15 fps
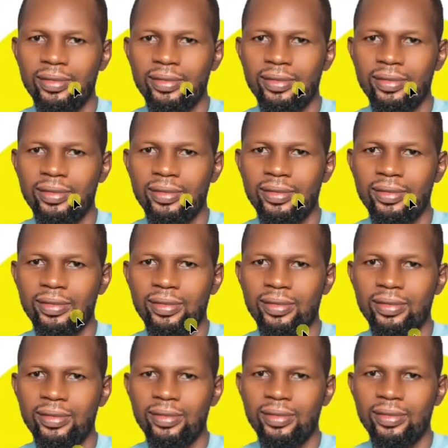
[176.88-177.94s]

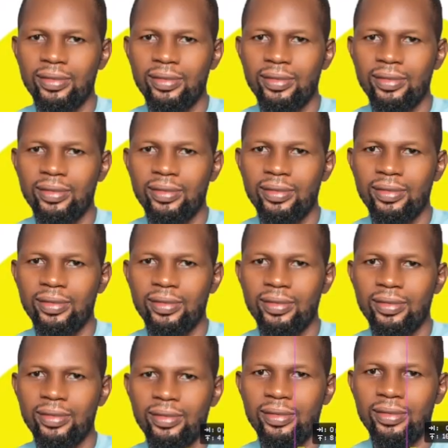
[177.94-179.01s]

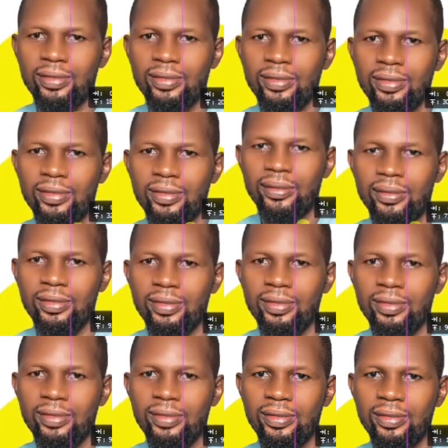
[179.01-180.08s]

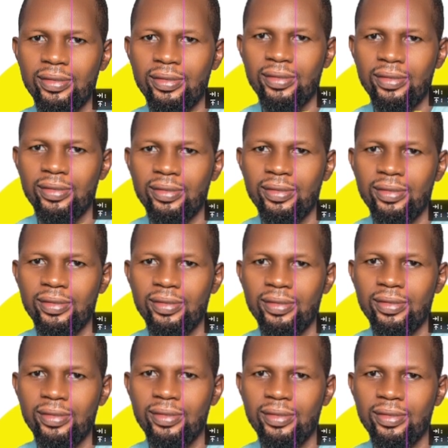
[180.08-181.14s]

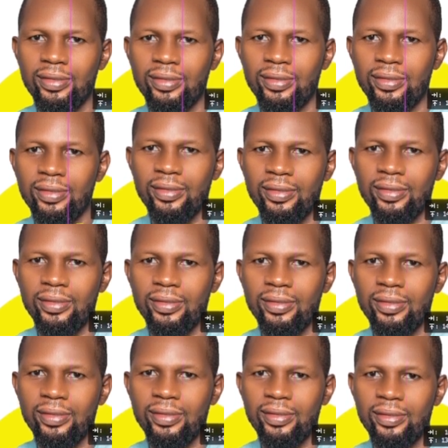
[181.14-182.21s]

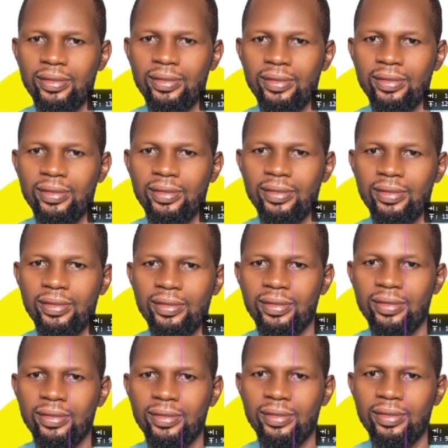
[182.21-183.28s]

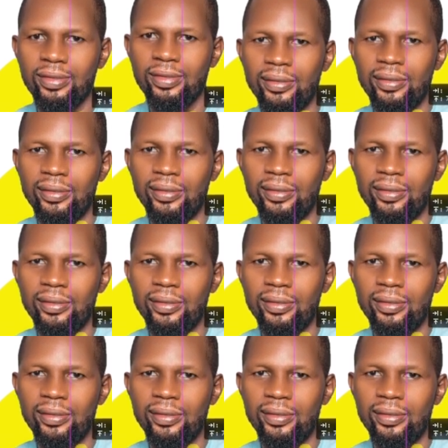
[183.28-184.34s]

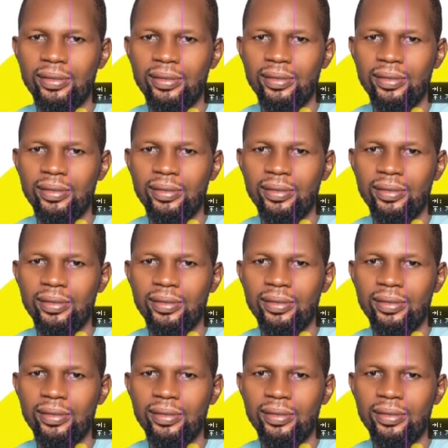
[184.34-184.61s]
Nobody speaks.